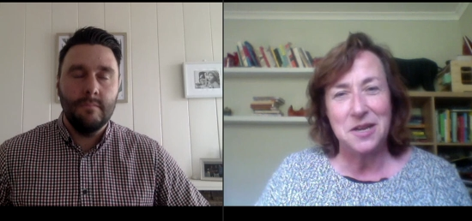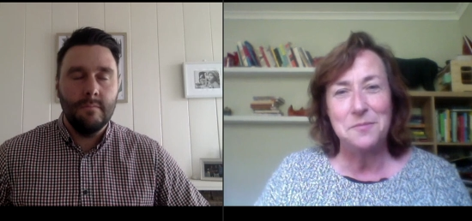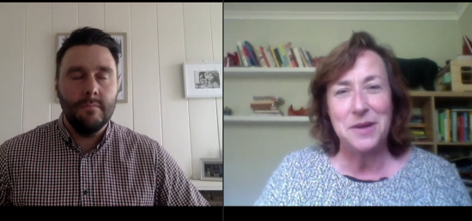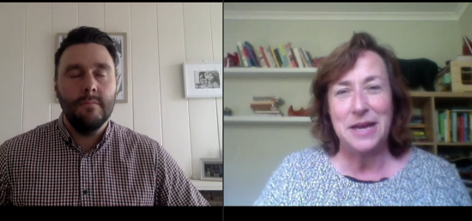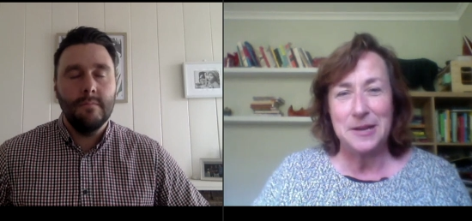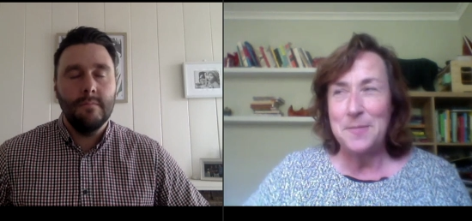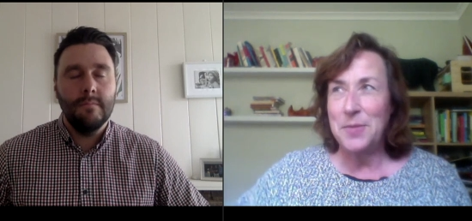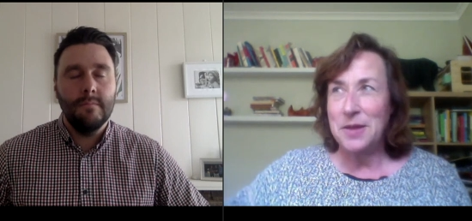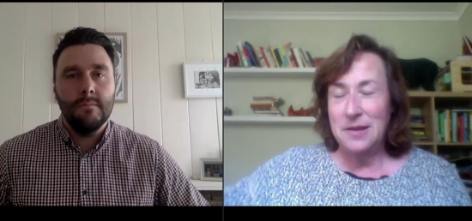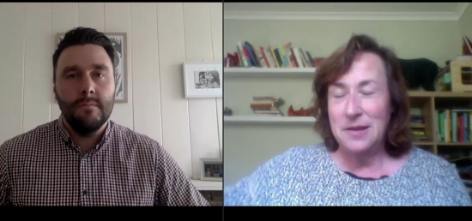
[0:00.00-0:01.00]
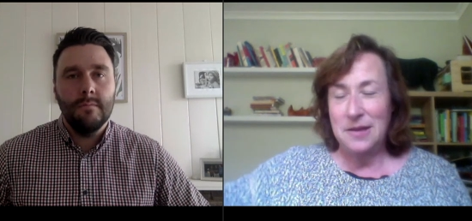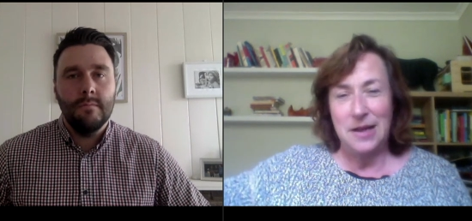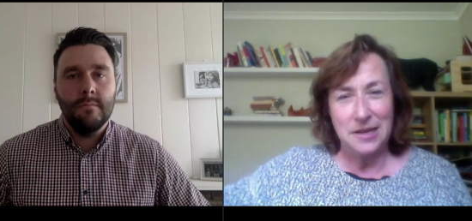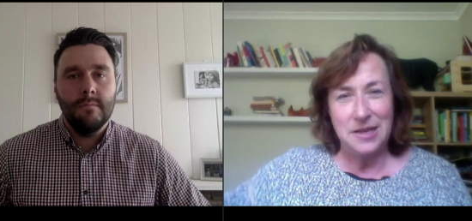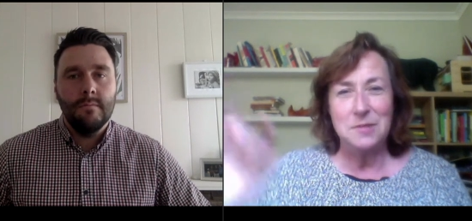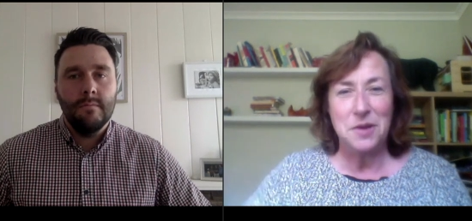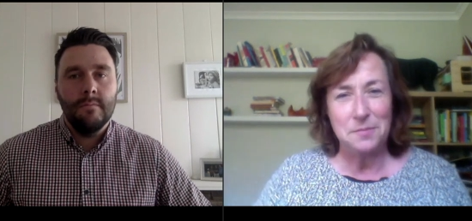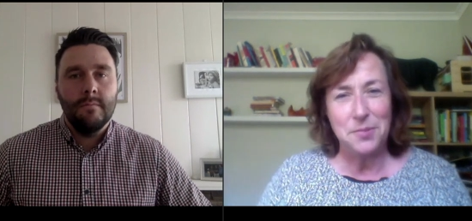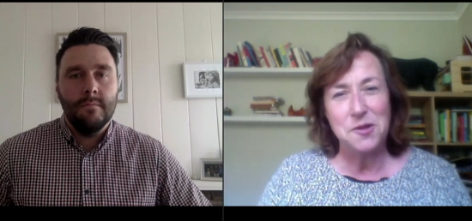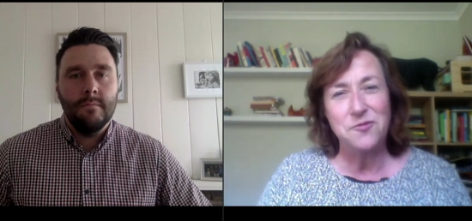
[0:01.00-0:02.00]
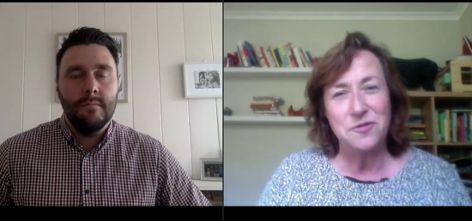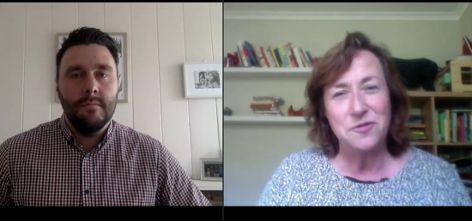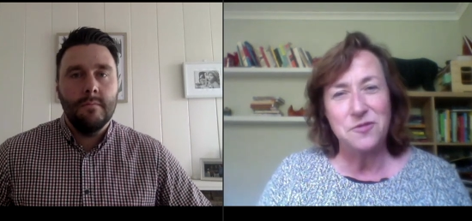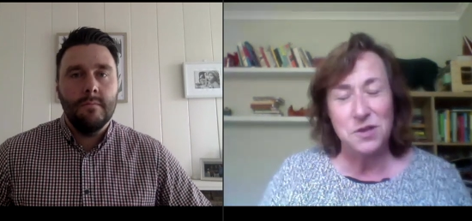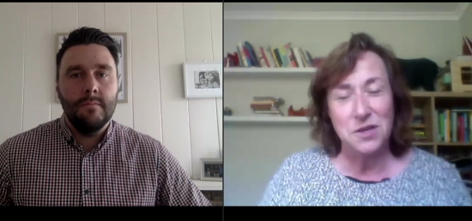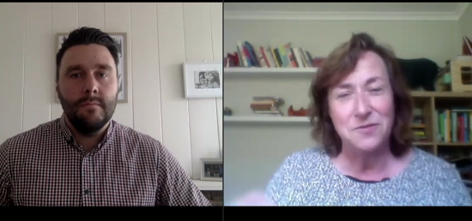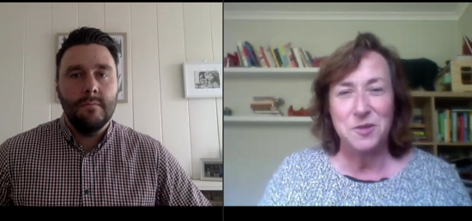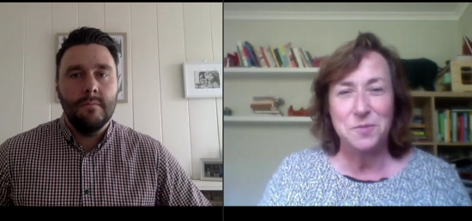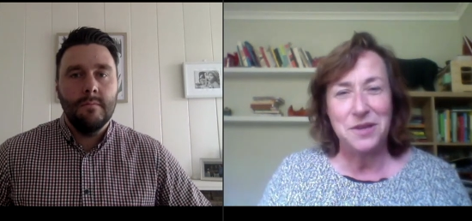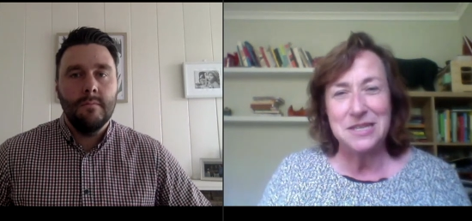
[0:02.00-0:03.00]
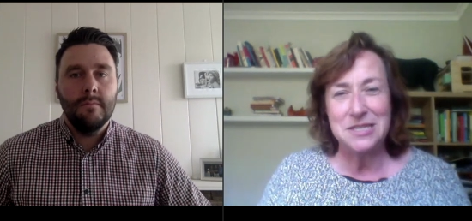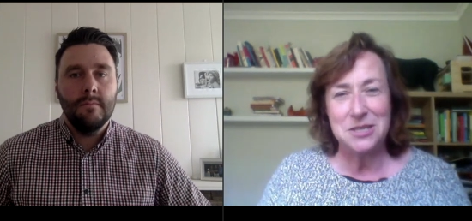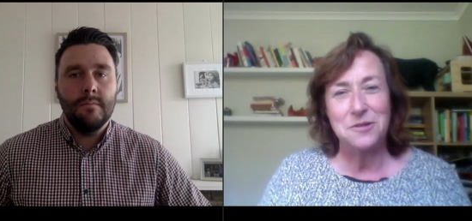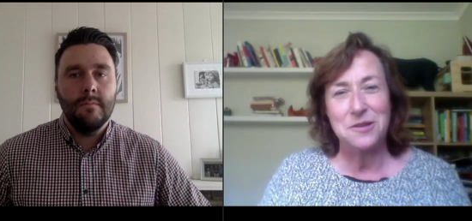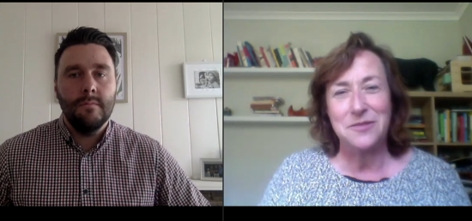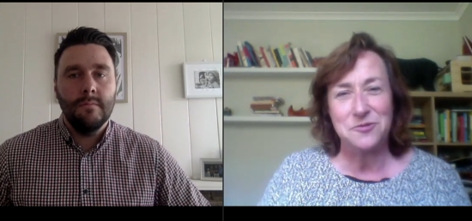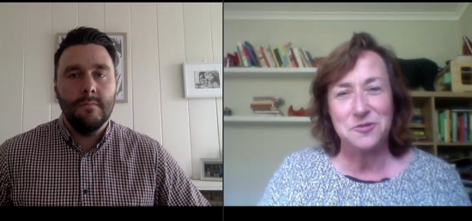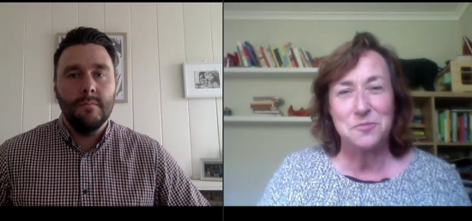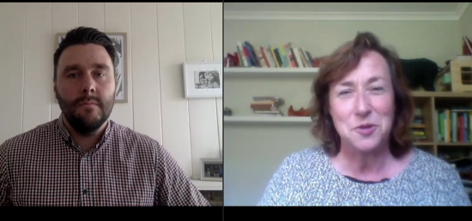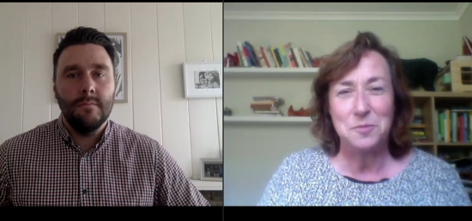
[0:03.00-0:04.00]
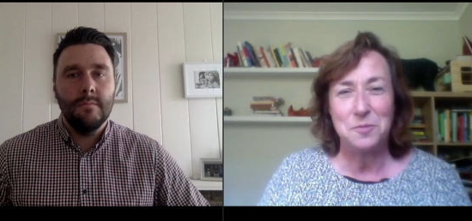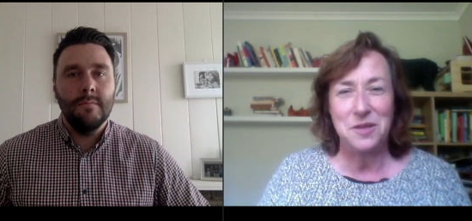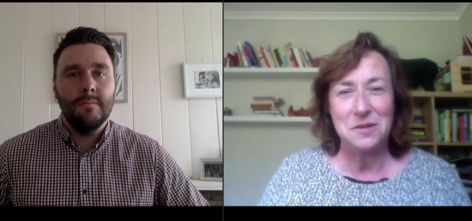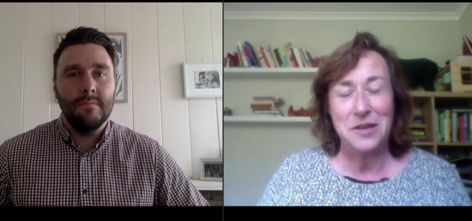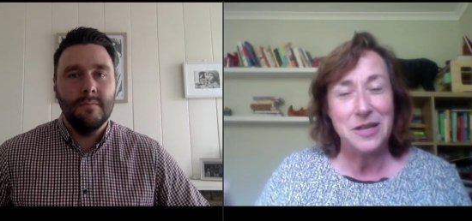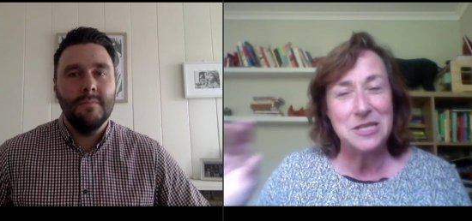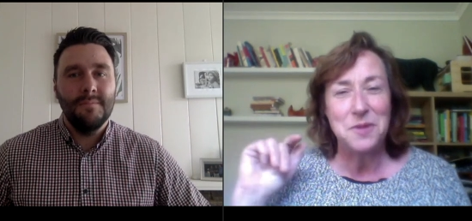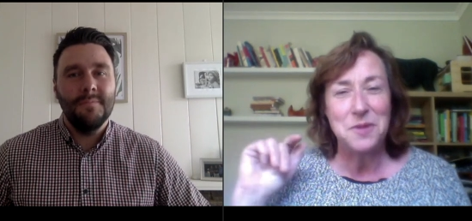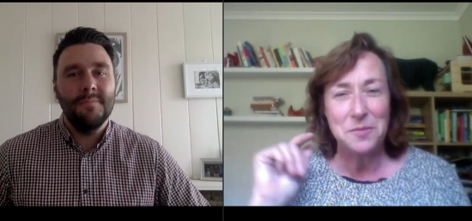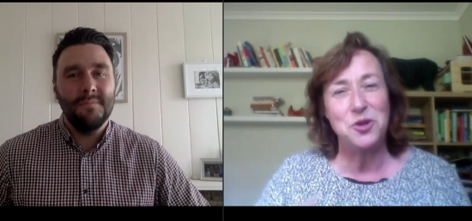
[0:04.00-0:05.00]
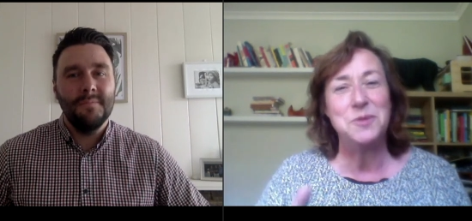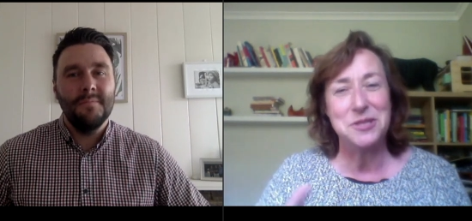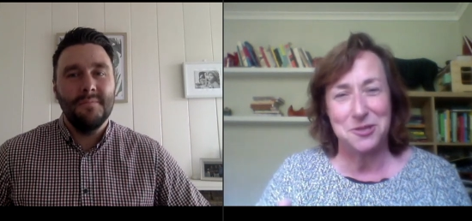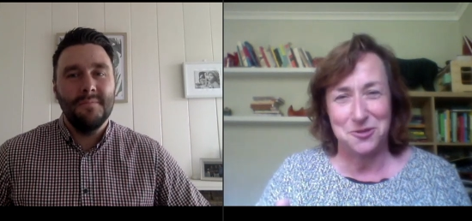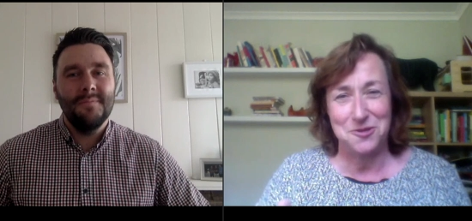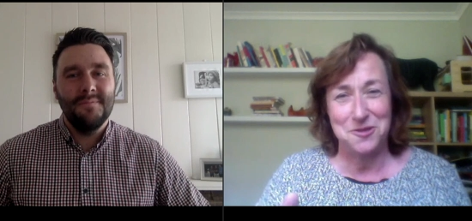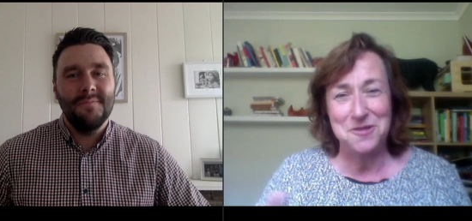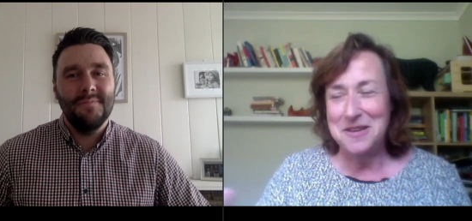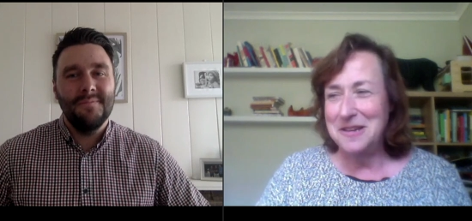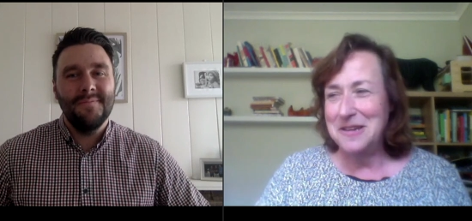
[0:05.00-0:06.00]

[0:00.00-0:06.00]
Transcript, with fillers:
Speaker 1: come back and get my bird from you when I've got a place to look after it properly. And that's my promise to you.